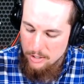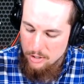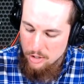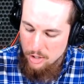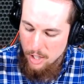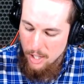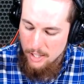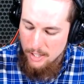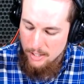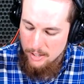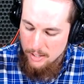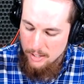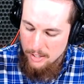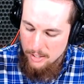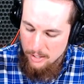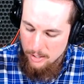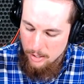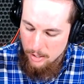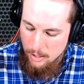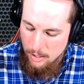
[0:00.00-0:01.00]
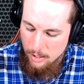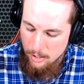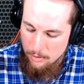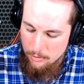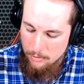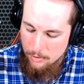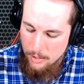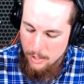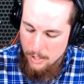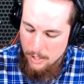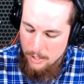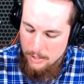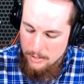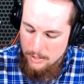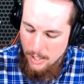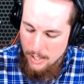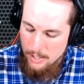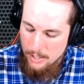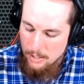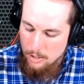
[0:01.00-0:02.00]
Jonathan Yaniv.
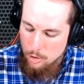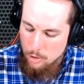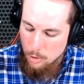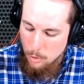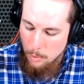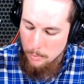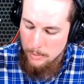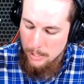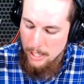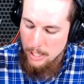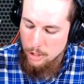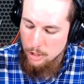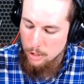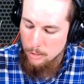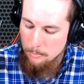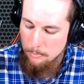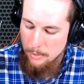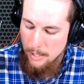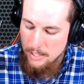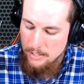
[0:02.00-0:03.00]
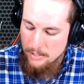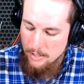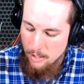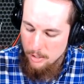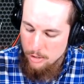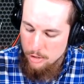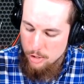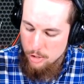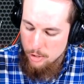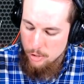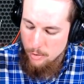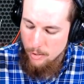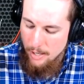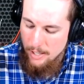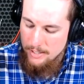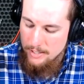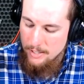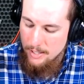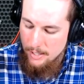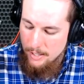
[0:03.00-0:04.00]
Citing discrimination based on gender
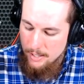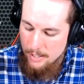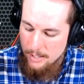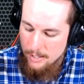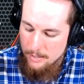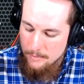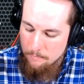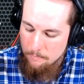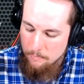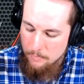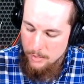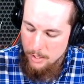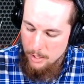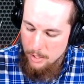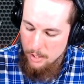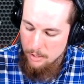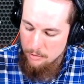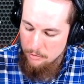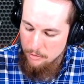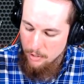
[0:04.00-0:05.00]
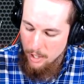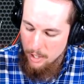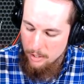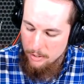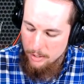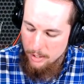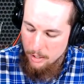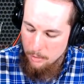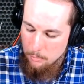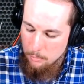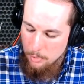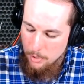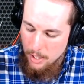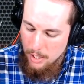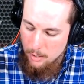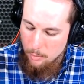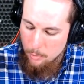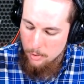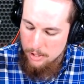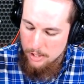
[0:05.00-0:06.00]
identity, Yaniv filed a
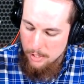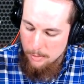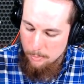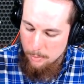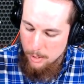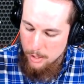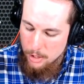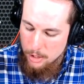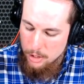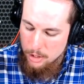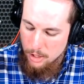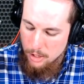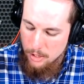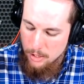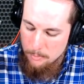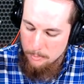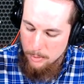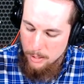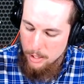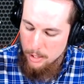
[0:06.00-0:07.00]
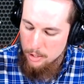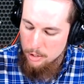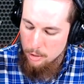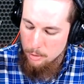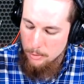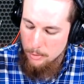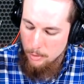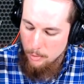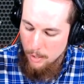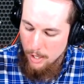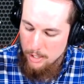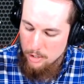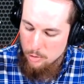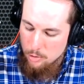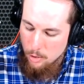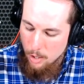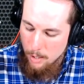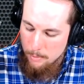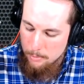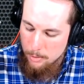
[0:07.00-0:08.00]
complaint with the British Columbia Human Rights
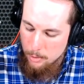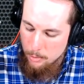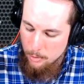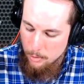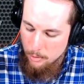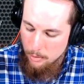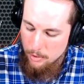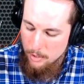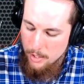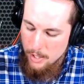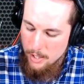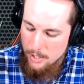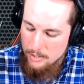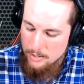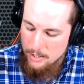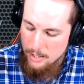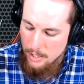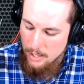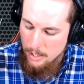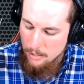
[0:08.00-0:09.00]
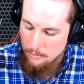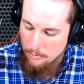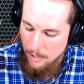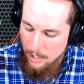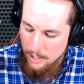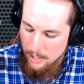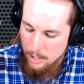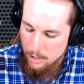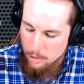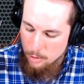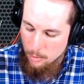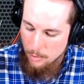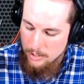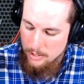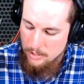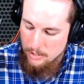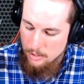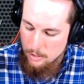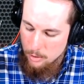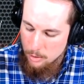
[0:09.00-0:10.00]
Tribunal seeking financial
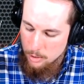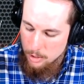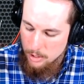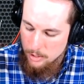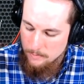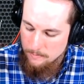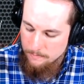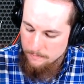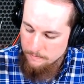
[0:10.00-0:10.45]
restitution.